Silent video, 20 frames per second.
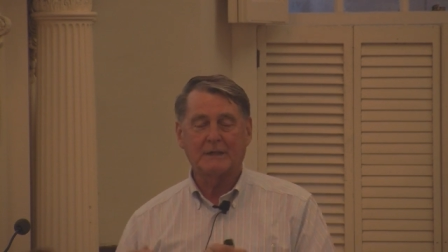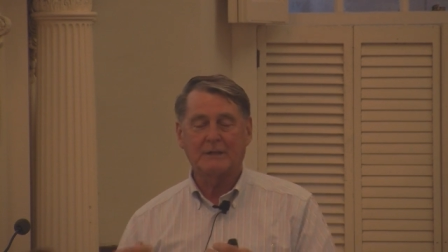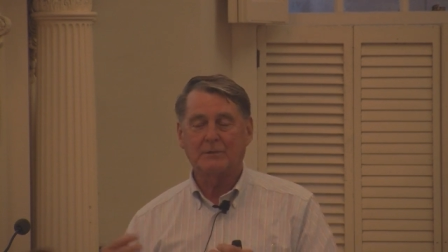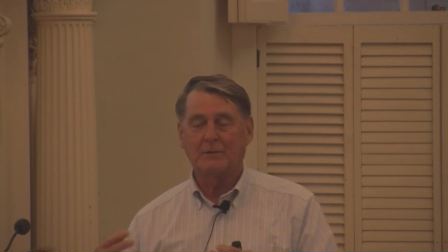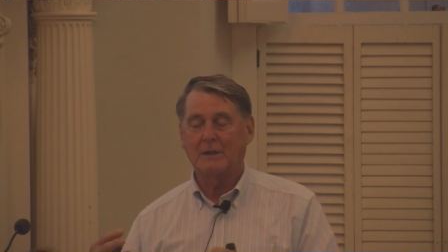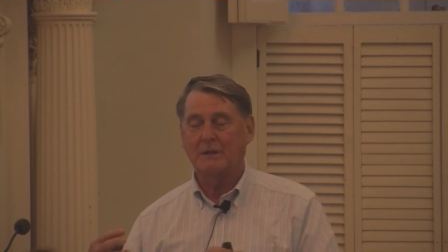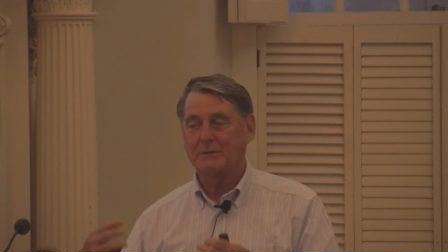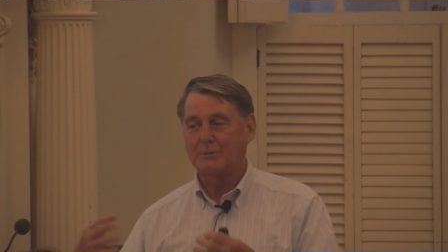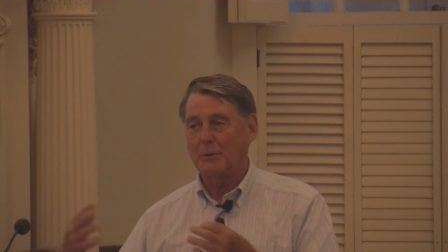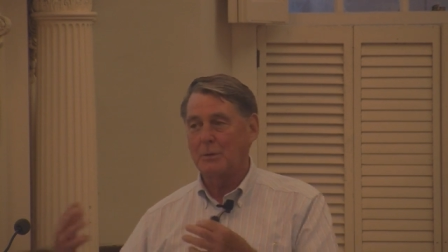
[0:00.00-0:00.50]

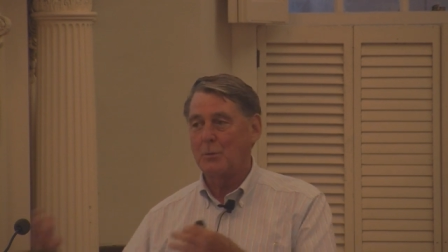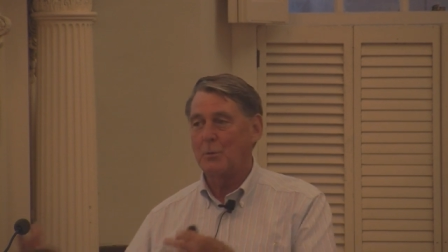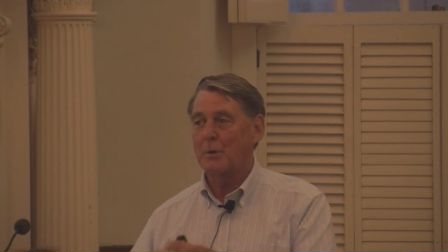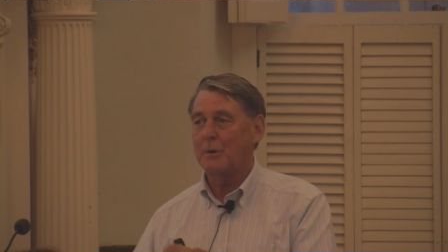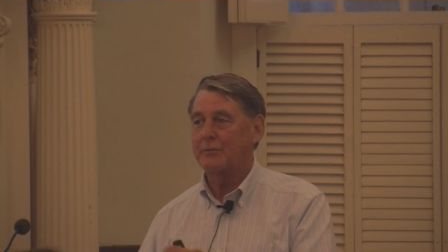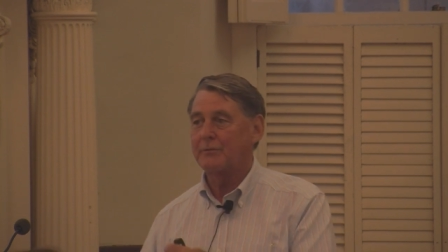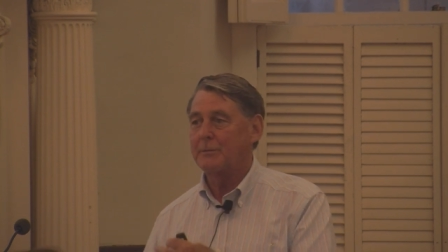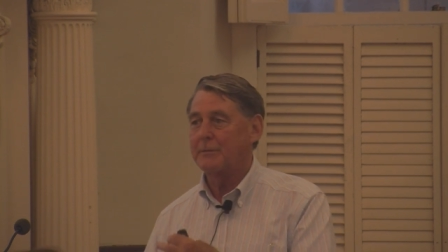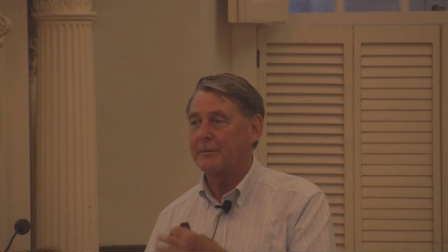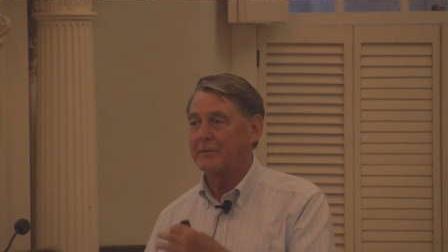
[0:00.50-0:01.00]
And as we
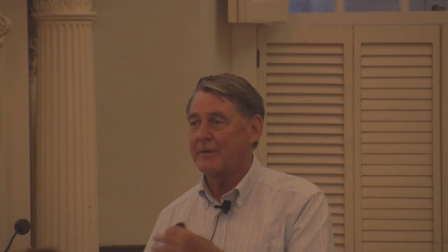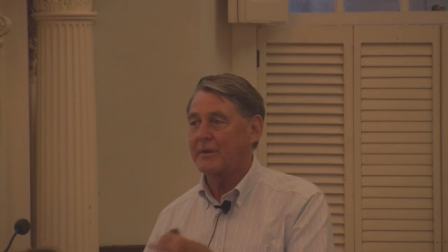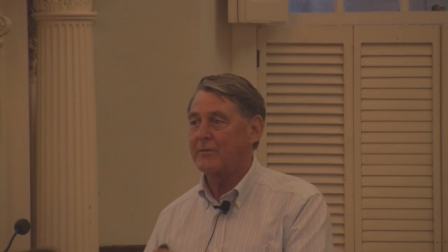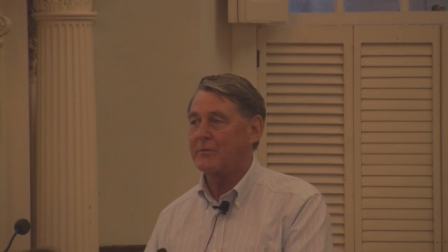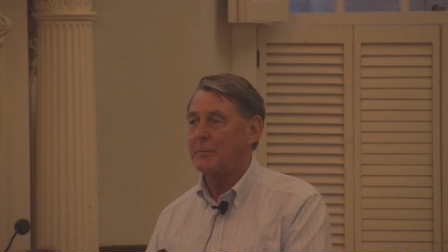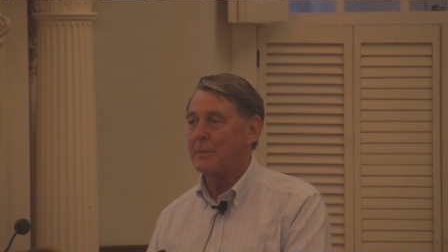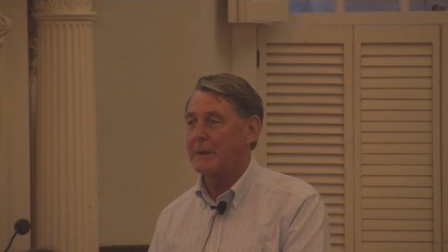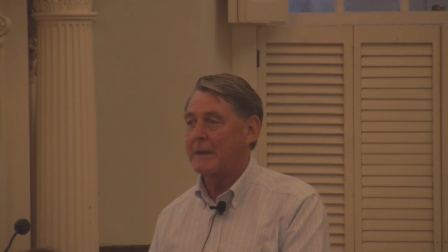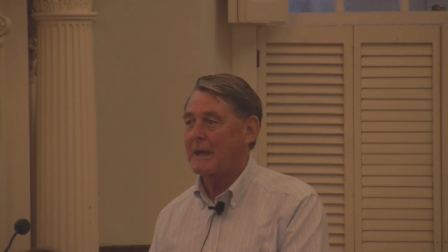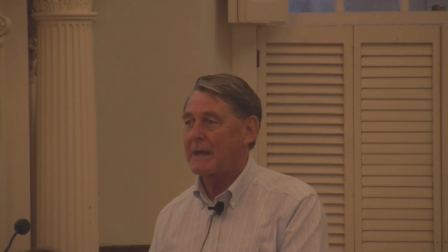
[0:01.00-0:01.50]
were from the
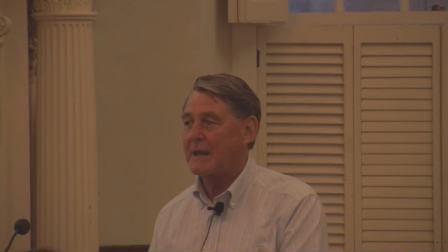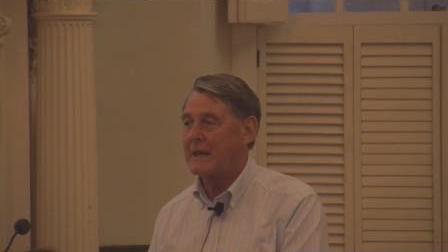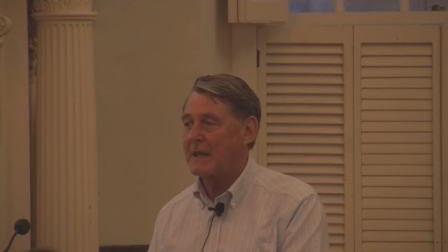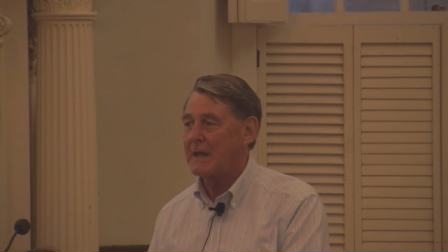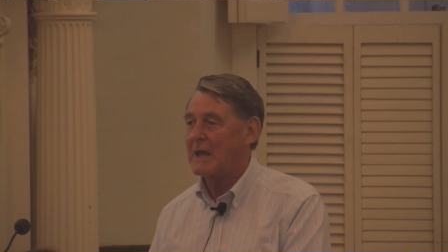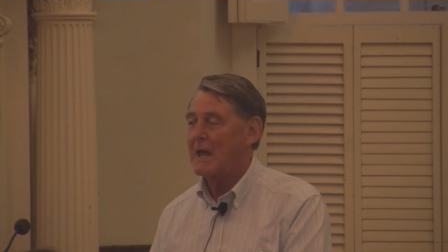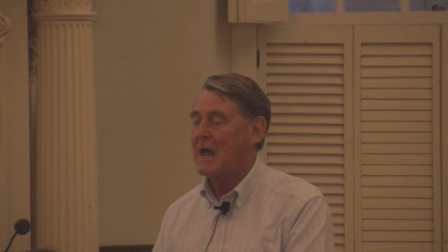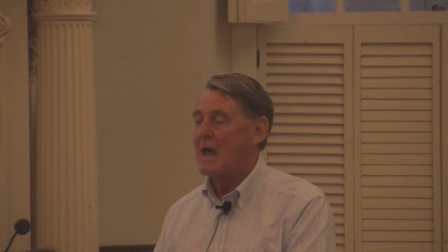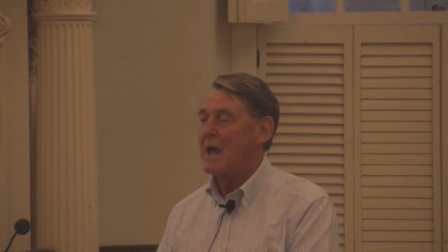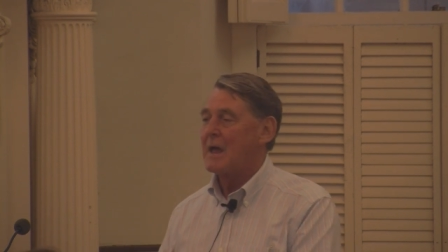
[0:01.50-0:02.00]
very
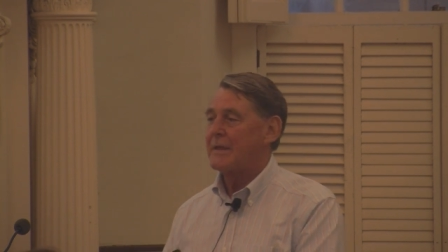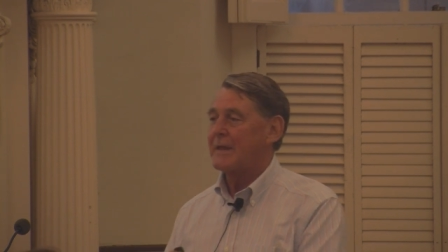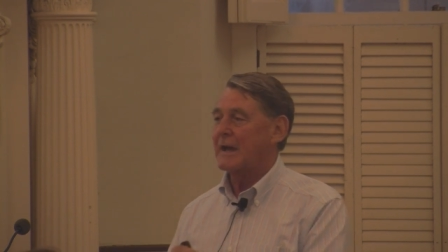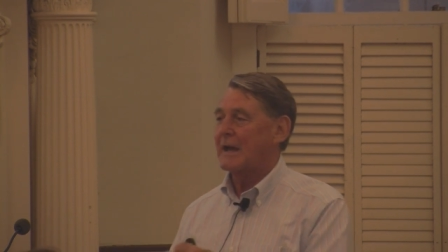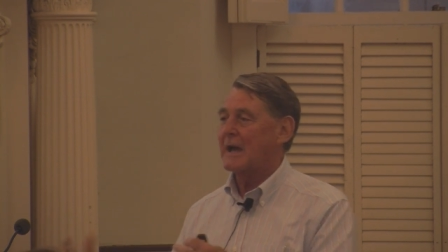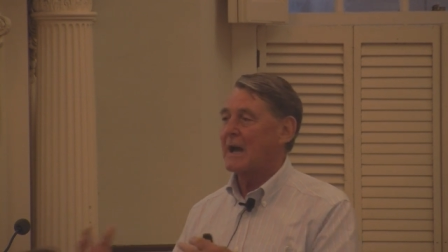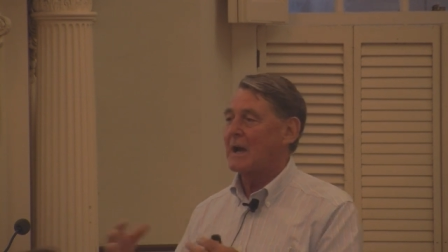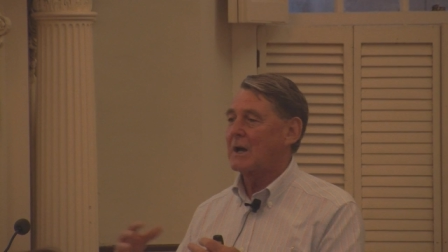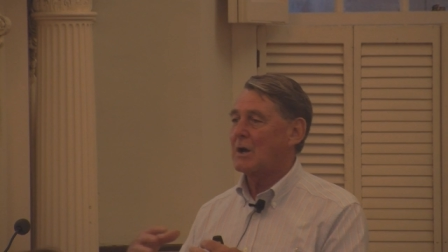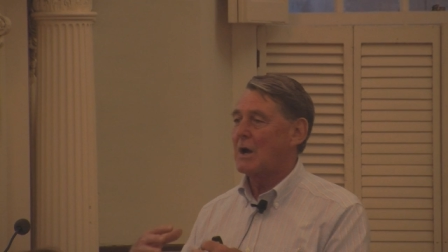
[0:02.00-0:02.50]
beginning, the
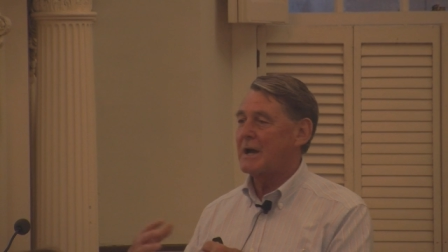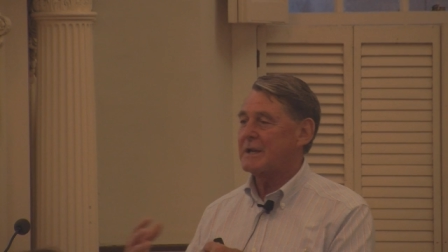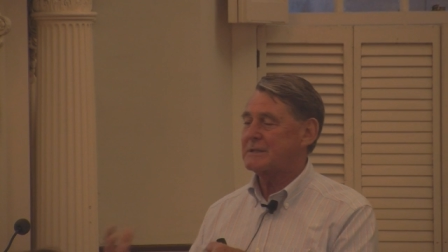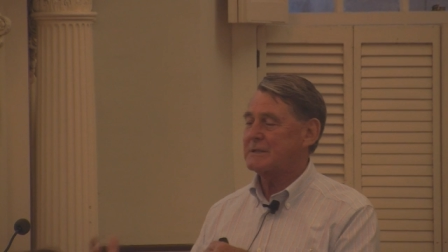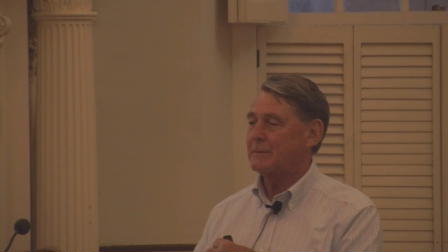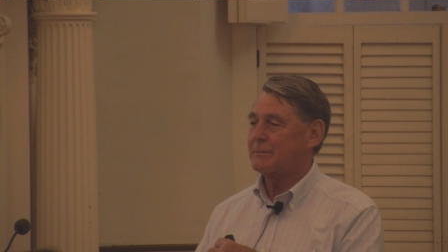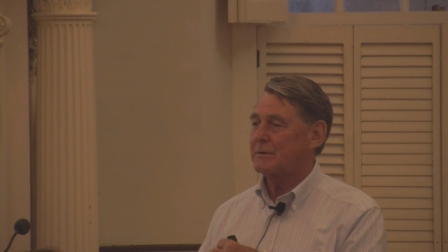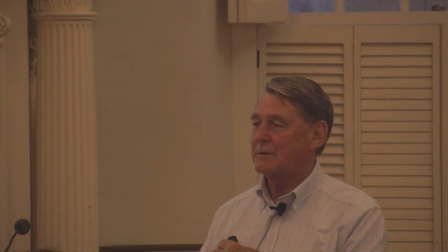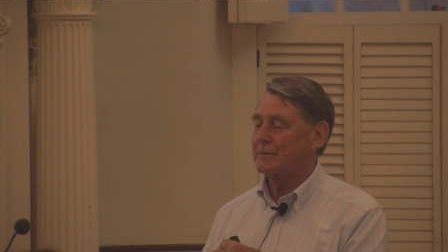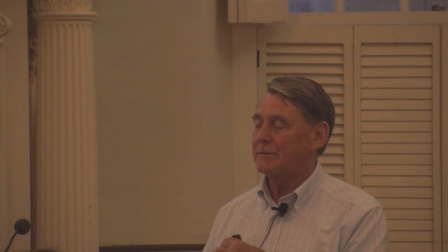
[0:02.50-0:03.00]

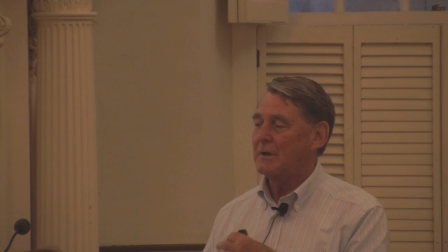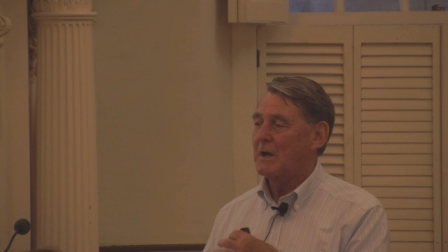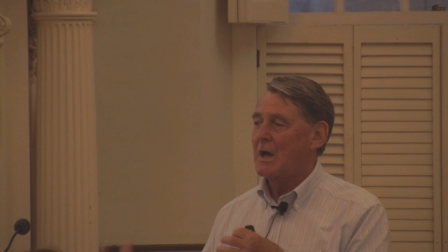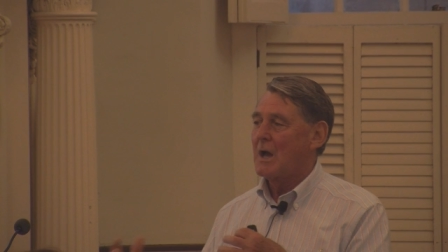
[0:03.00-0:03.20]
concept of,